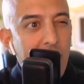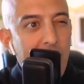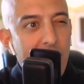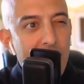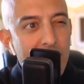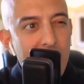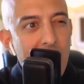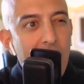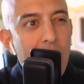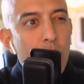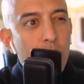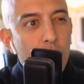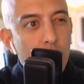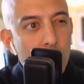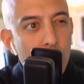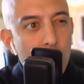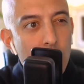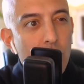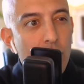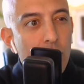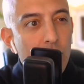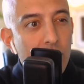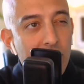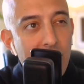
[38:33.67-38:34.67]
And that
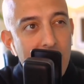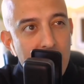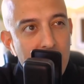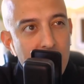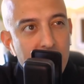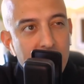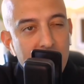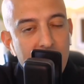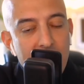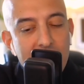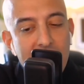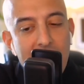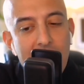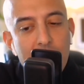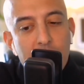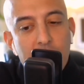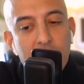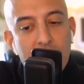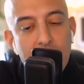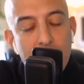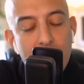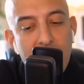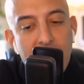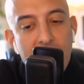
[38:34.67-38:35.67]
rule, like you said, that
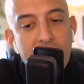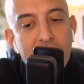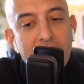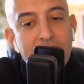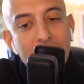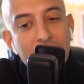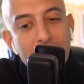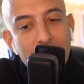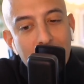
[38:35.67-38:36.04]
really meant,